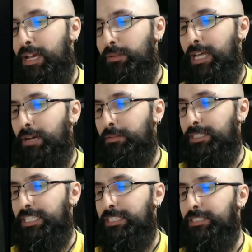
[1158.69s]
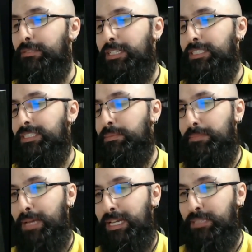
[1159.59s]
What the hell was our teacher doing in a
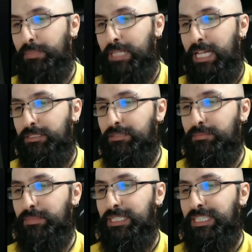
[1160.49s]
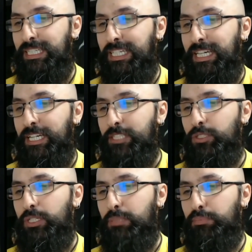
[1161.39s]
sleeping bag in the classroom?
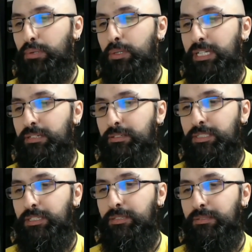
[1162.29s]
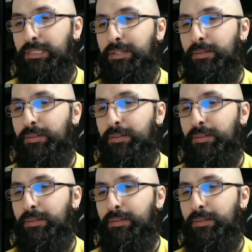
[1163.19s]
So he's a pro hero too,